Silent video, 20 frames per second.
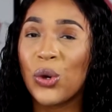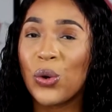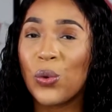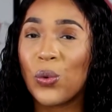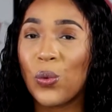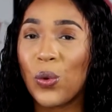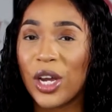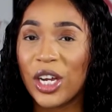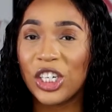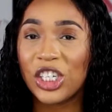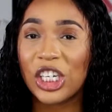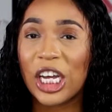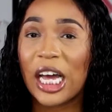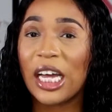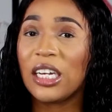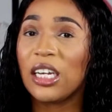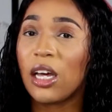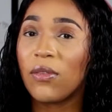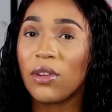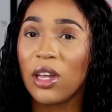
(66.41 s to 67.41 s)
which
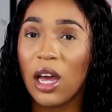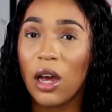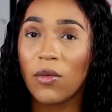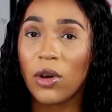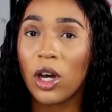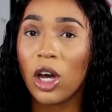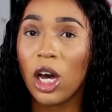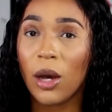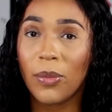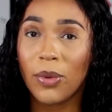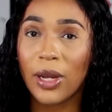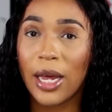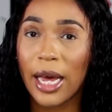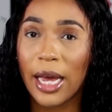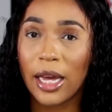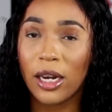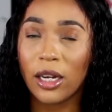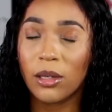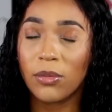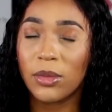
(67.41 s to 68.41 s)
I definitely have a couple of
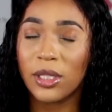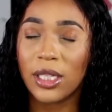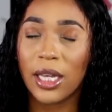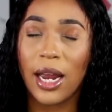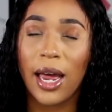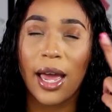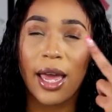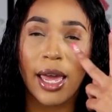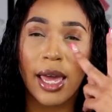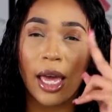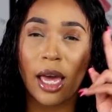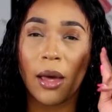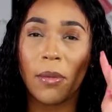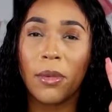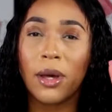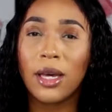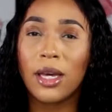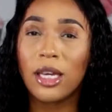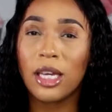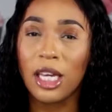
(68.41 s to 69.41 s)
items that I
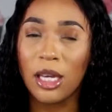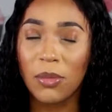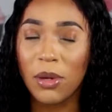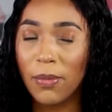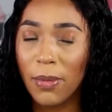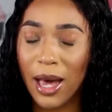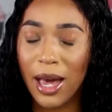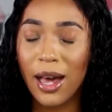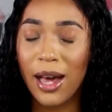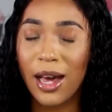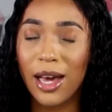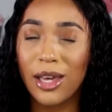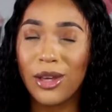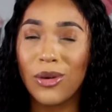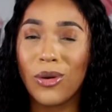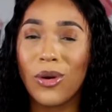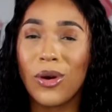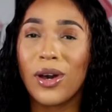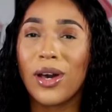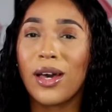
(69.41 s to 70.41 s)
am keeping my eye
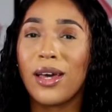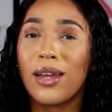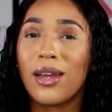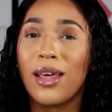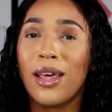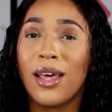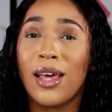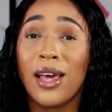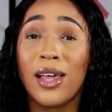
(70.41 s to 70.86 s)
on